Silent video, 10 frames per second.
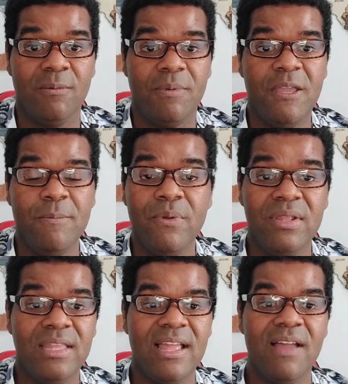
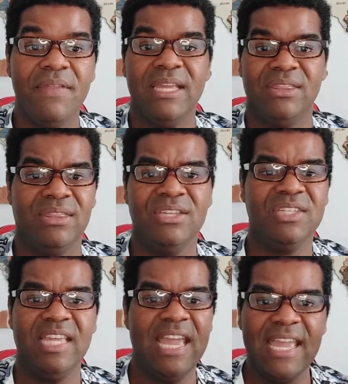People in love, like, they
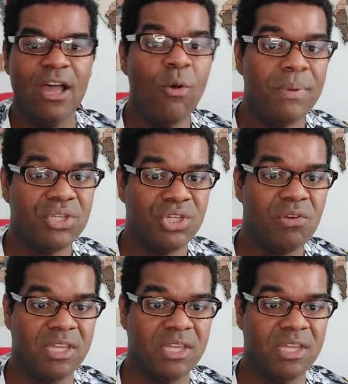just can't help but show,